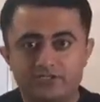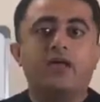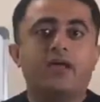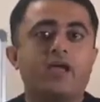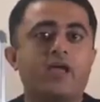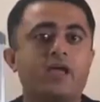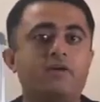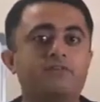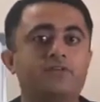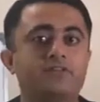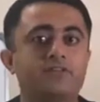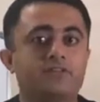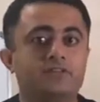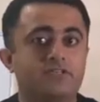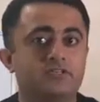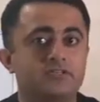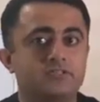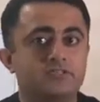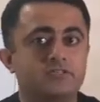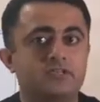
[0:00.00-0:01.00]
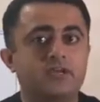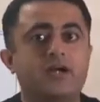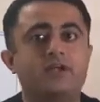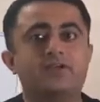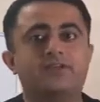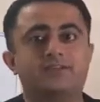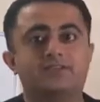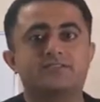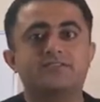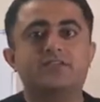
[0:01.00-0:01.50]
Having this
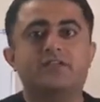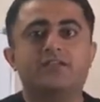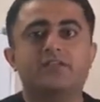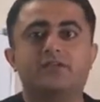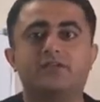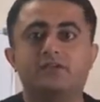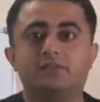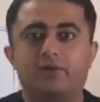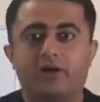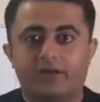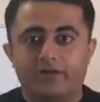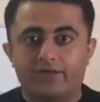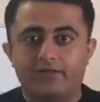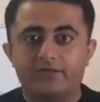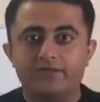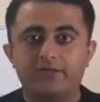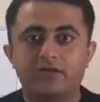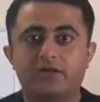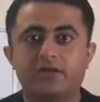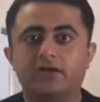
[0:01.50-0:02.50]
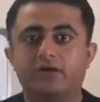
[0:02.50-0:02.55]
understanding in mind,